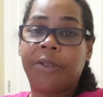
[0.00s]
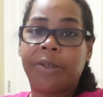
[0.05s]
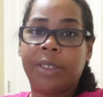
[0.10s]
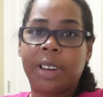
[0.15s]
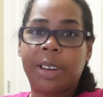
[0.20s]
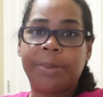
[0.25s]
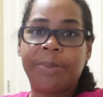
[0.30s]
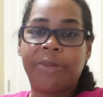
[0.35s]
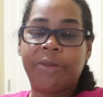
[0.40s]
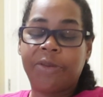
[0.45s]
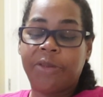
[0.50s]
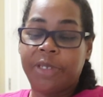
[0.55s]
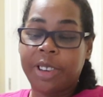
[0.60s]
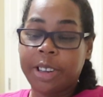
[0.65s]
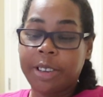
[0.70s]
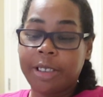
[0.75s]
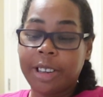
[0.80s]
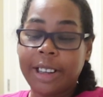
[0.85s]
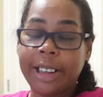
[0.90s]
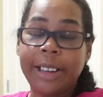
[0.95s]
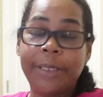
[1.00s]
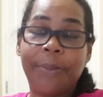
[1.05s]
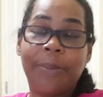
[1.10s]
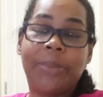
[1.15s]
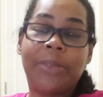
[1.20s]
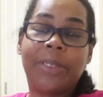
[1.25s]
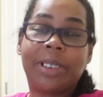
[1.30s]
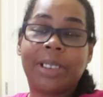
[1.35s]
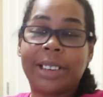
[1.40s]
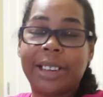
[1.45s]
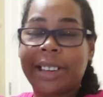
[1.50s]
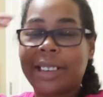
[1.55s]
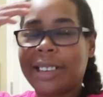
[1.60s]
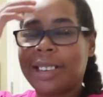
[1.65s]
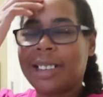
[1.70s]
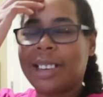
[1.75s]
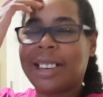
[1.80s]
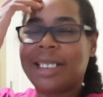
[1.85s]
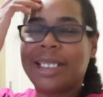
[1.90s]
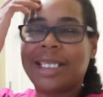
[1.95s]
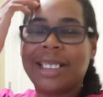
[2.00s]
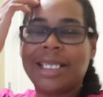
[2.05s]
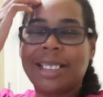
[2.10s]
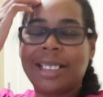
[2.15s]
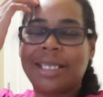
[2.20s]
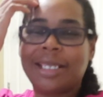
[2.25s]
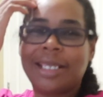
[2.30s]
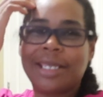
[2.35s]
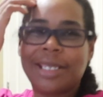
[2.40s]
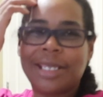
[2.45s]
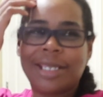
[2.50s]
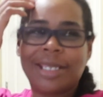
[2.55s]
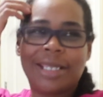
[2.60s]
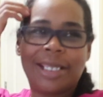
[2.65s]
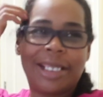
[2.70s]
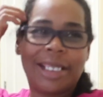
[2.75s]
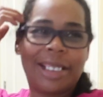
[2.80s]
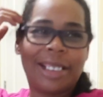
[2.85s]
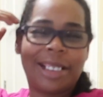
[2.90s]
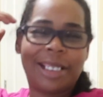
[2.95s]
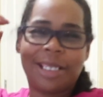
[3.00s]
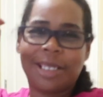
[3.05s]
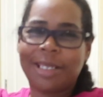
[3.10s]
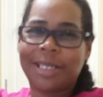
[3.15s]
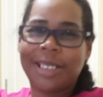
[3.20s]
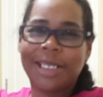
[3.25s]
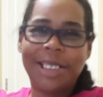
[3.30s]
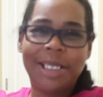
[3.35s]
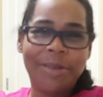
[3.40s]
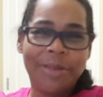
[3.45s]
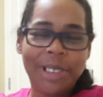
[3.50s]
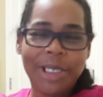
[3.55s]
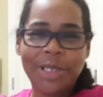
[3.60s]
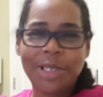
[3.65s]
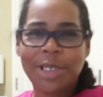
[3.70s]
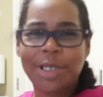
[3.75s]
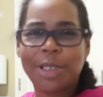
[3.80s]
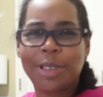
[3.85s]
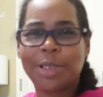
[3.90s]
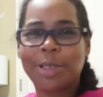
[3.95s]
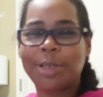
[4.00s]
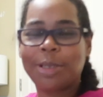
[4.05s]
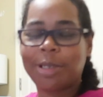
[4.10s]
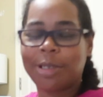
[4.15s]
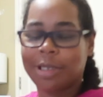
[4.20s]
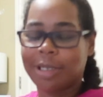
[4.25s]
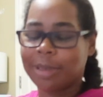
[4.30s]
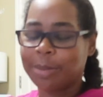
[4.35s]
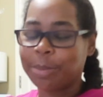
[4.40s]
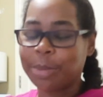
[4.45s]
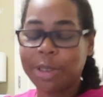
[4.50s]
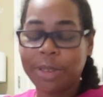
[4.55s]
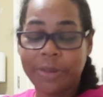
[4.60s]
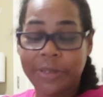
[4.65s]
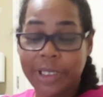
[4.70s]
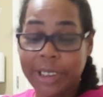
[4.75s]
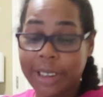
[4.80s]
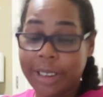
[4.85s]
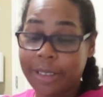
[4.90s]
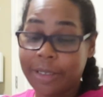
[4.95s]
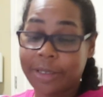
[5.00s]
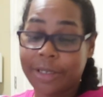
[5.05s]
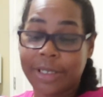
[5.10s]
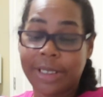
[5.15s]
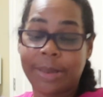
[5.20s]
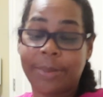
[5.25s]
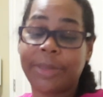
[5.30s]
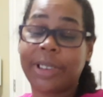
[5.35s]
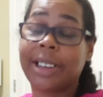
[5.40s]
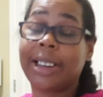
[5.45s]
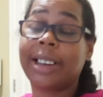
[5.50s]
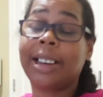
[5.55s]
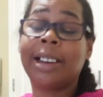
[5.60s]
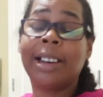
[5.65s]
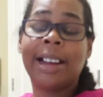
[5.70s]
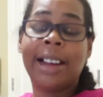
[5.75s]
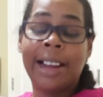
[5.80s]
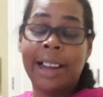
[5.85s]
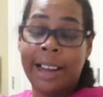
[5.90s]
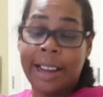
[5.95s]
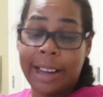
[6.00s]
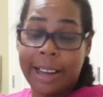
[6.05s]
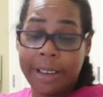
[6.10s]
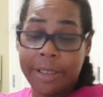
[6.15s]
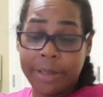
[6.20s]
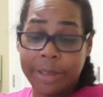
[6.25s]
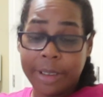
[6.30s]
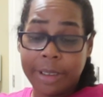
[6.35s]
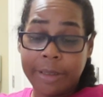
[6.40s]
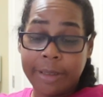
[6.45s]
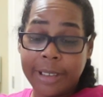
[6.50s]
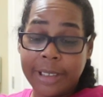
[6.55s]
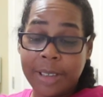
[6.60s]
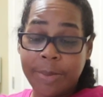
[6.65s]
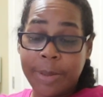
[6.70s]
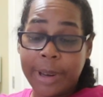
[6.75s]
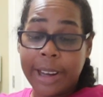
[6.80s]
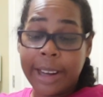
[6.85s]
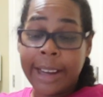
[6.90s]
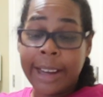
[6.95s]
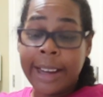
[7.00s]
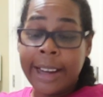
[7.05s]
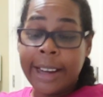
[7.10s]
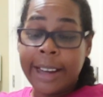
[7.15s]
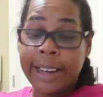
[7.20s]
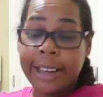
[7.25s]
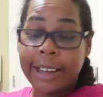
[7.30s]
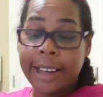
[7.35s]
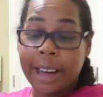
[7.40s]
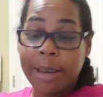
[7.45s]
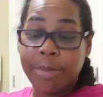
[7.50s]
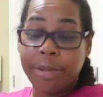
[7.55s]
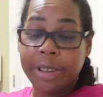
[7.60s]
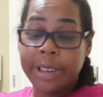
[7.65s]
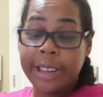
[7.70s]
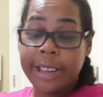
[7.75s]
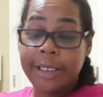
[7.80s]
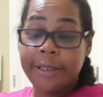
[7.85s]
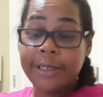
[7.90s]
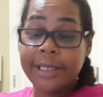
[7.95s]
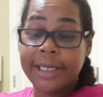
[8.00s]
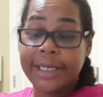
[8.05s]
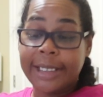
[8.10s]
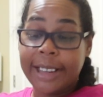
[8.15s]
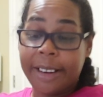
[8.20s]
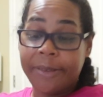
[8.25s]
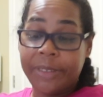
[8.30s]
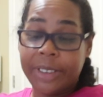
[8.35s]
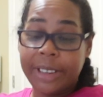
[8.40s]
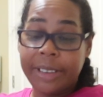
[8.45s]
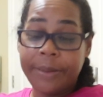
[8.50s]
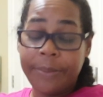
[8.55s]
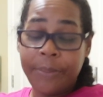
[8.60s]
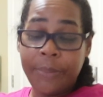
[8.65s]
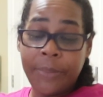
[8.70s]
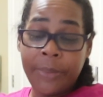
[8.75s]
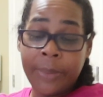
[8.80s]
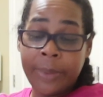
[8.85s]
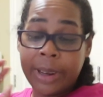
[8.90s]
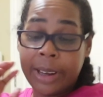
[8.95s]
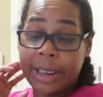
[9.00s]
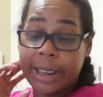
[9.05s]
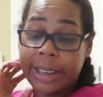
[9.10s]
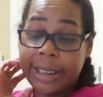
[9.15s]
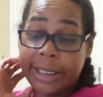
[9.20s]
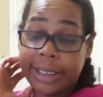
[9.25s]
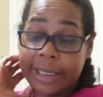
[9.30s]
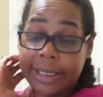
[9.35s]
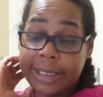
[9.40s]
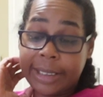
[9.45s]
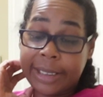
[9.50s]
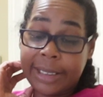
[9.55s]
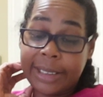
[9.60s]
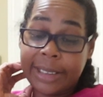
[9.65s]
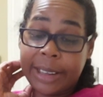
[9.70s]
Thickery, and I think that this is like a TV show or a movie or something. I don't know. It's by Gabrielle Zevin, and